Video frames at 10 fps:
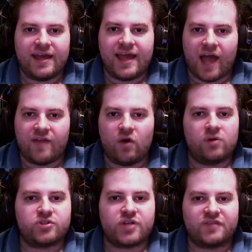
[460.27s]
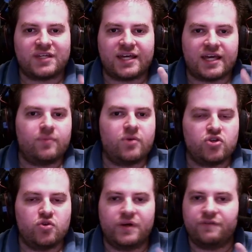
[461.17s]
and they also have to keep you
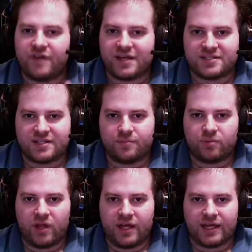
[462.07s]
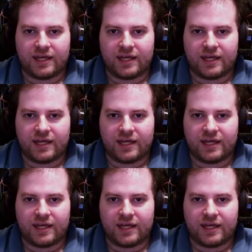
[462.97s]
invested in playing.